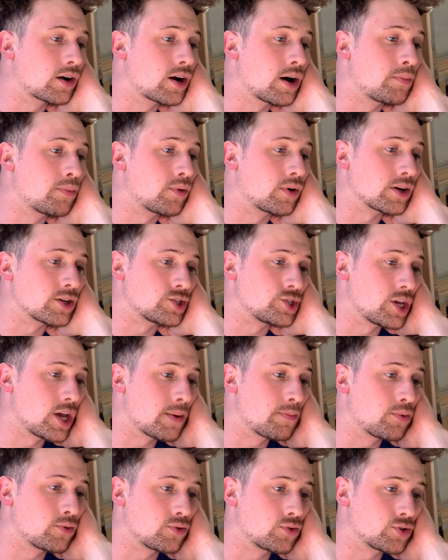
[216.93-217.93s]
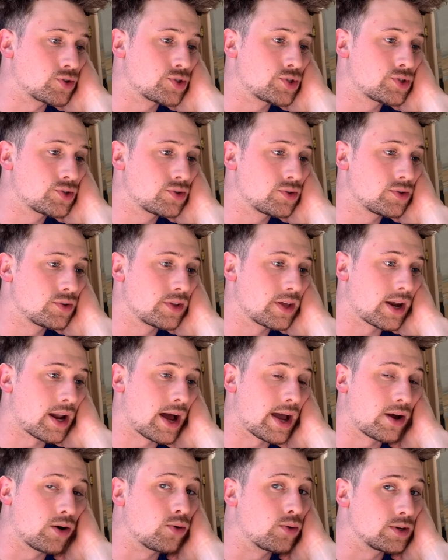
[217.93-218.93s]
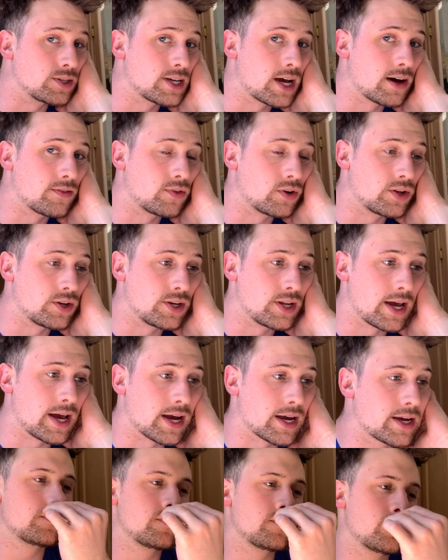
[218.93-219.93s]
couple examples that I always have on deck.